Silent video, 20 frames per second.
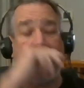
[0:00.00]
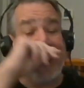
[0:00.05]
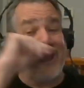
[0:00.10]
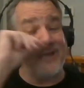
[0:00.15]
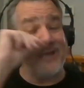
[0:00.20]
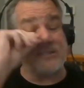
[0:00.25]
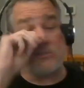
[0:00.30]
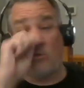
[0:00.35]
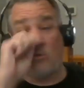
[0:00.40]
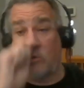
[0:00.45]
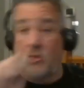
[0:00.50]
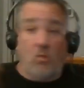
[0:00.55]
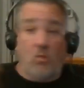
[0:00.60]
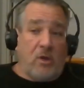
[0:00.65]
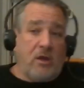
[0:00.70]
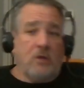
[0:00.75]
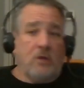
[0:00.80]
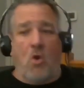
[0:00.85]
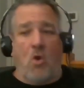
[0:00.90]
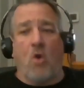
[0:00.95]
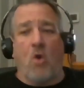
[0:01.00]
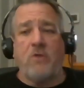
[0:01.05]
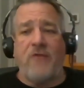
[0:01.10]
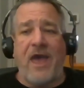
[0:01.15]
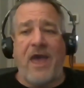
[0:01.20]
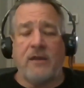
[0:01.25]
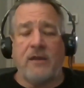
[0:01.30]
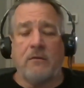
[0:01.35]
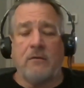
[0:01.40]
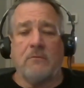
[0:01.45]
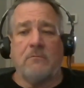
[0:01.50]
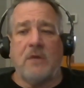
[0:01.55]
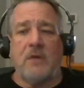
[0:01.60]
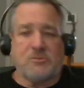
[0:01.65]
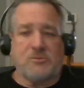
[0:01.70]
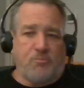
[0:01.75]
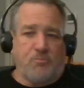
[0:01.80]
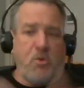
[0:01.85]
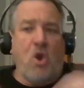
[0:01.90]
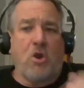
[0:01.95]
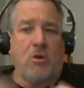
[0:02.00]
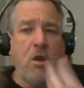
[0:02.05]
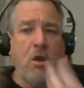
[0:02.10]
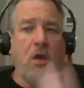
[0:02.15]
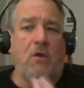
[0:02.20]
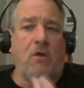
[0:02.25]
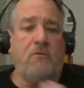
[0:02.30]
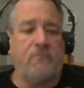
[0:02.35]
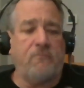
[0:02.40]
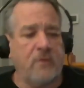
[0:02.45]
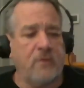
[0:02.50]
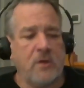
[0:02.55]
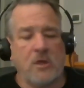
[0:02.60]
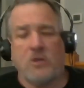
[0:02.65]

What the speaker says: And so you want to ignore that as part of,